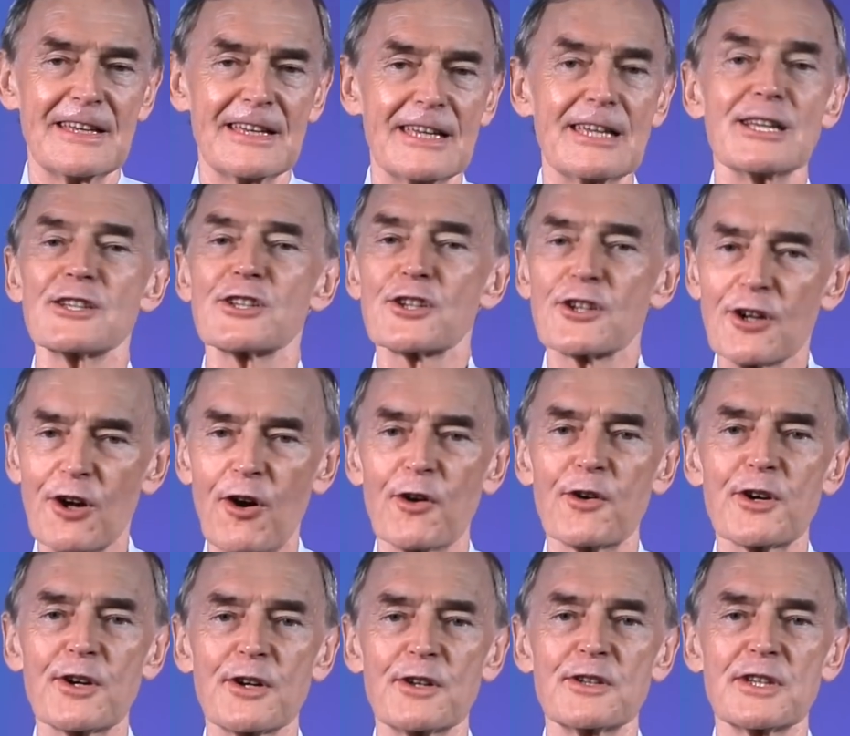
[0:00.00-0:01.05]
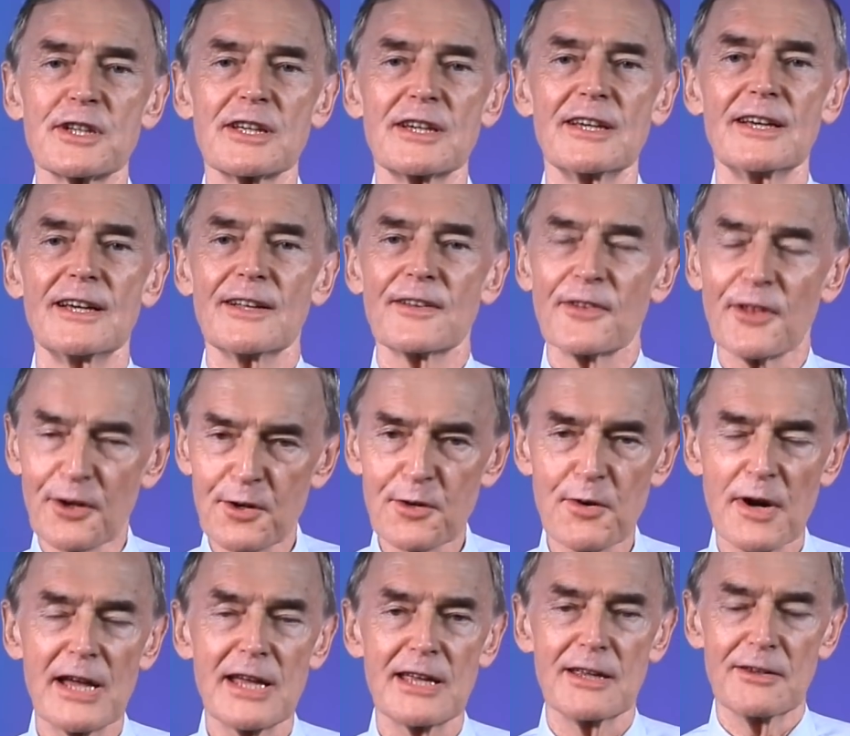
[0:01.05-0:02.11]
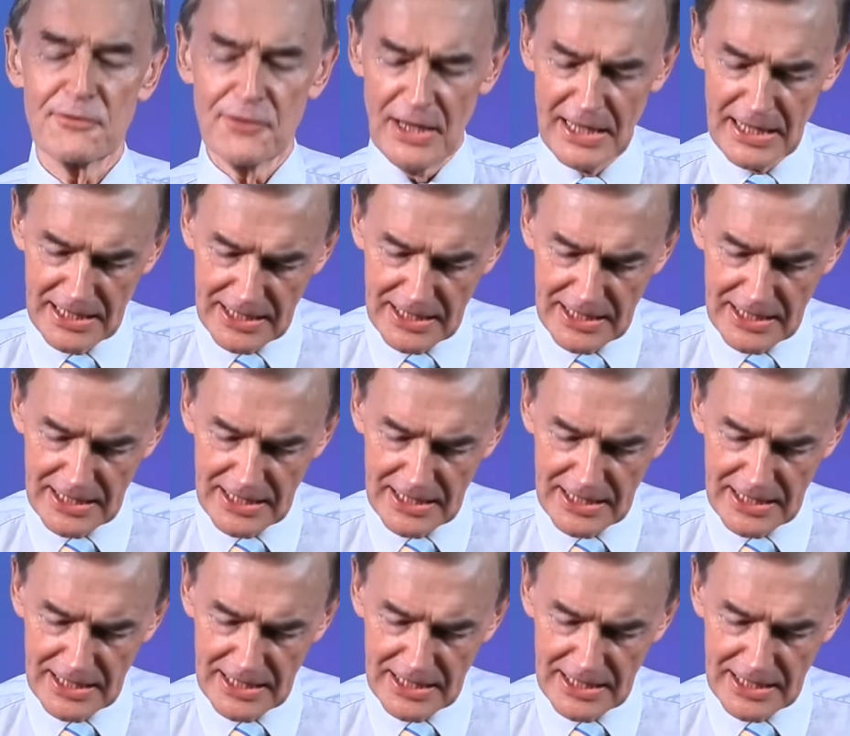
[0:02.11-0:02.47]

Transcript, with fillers: He's conquered the grave.